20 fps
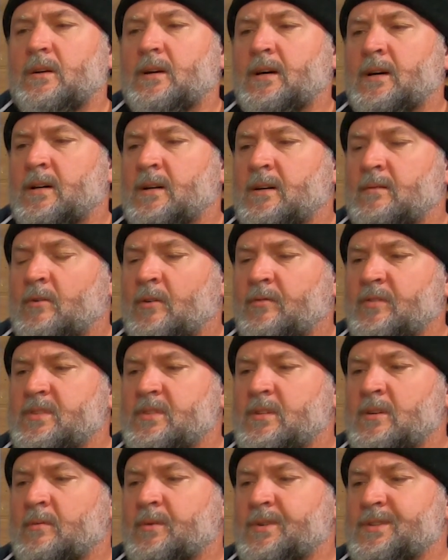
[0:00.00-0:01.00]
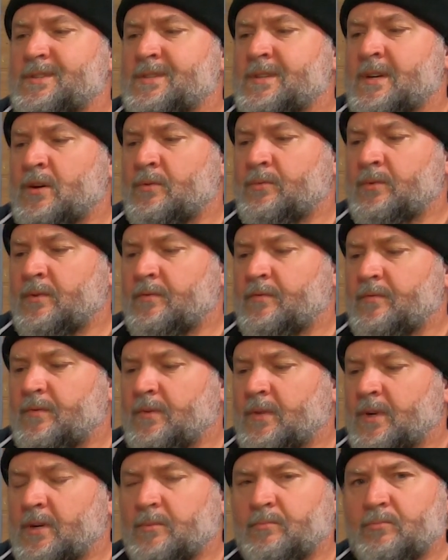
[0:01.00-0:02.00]
Obviously, I'm going to start with
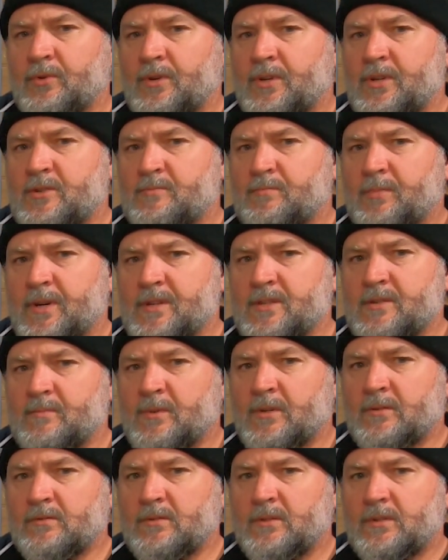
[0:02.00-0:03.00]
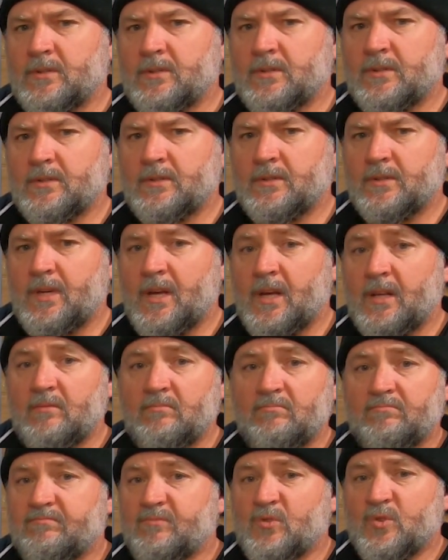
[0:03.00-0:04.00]
like a British base malt
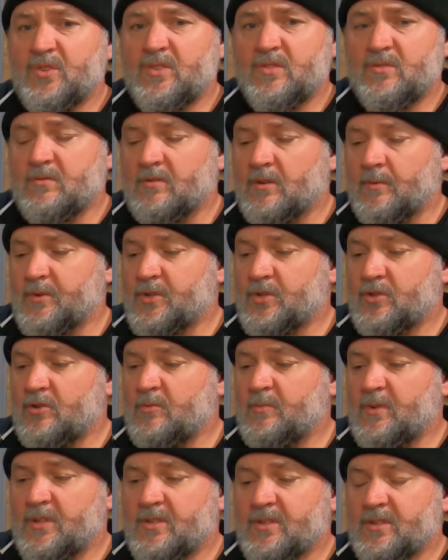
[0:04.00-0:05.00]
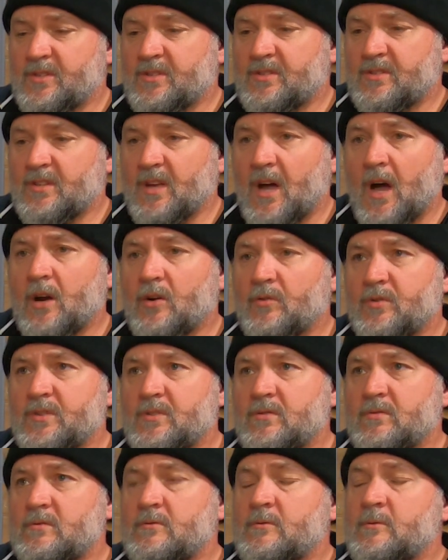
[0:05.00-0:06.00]
and crystal. I'm assuming just dark
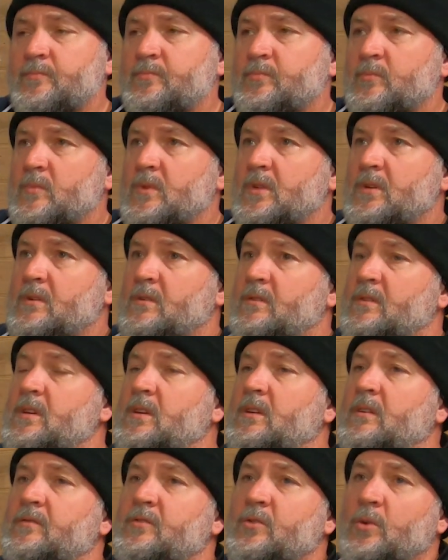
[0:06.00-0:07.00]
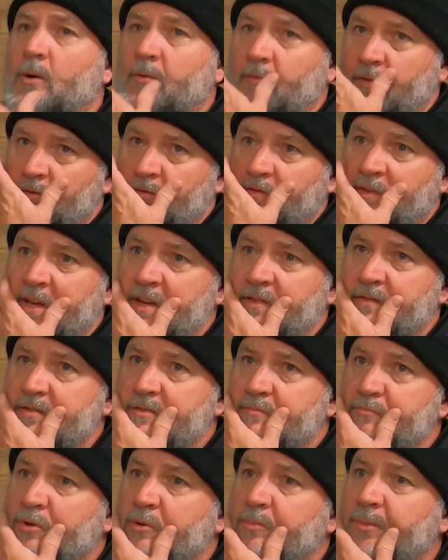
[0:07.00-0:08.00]
crystal. Thinking of toffee
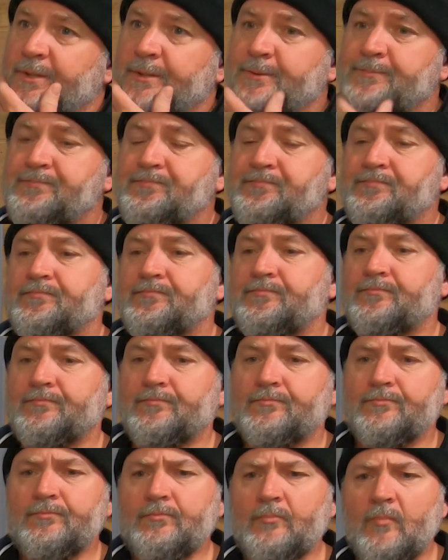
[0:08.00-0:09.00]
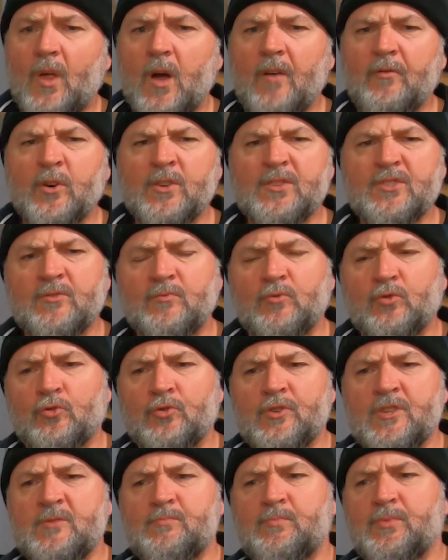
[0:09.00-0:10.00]
flavors, probably. I've got some
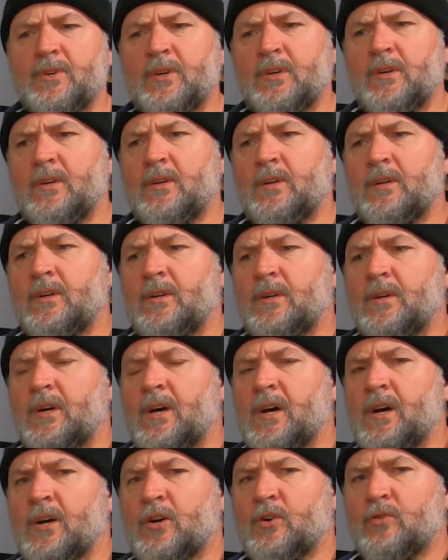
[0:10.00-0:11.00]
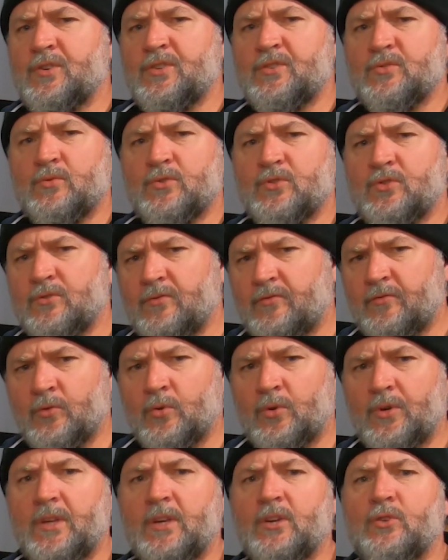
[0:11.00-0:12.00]
crisp Crystal
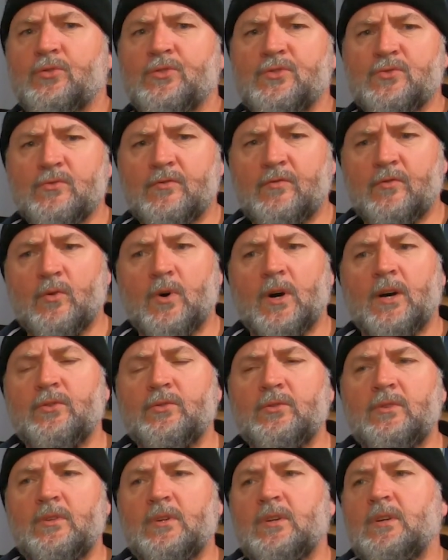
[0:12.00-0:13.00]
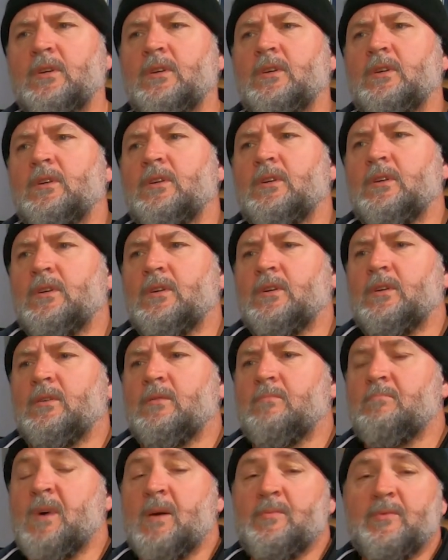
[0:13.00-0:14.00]
240 and Crystal 400,
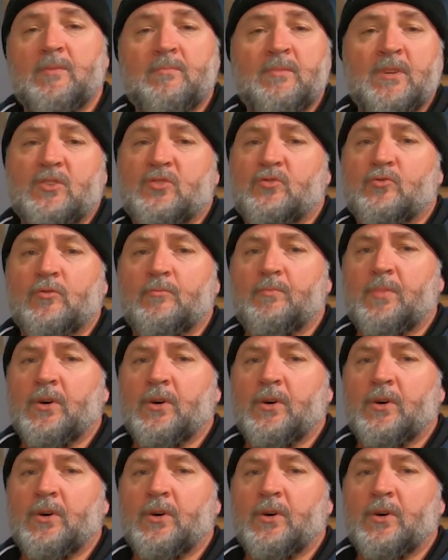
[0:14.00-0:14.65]
maybe a mixture of